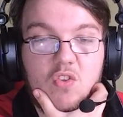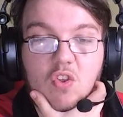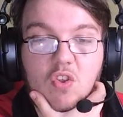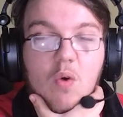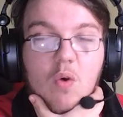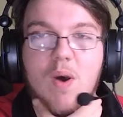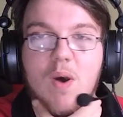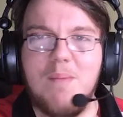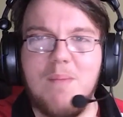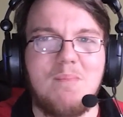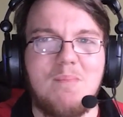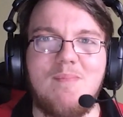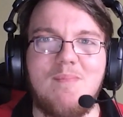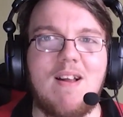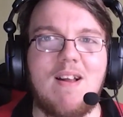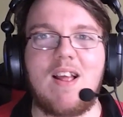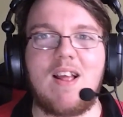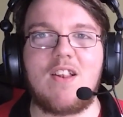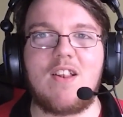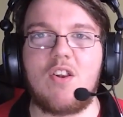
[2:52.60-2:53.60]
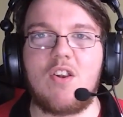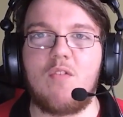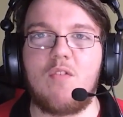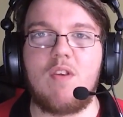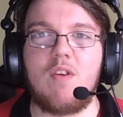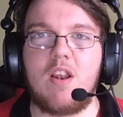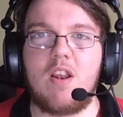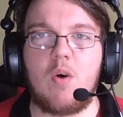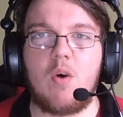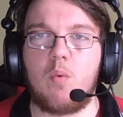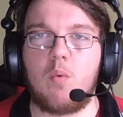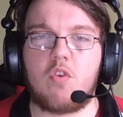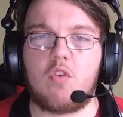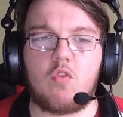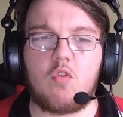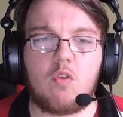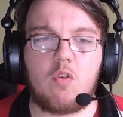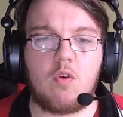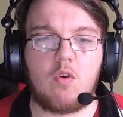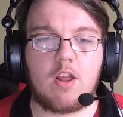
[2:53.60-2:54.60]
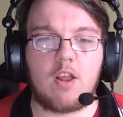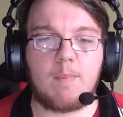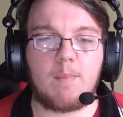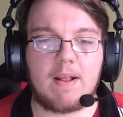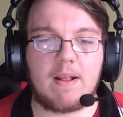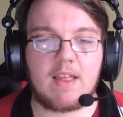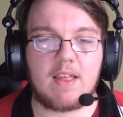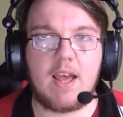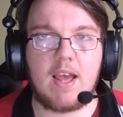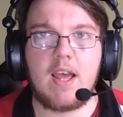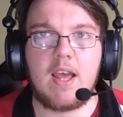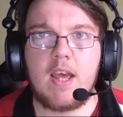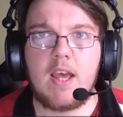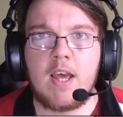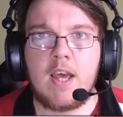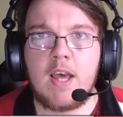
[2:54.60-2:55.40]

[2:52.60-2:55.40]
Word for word: so um, I, I don't really know what to expect there.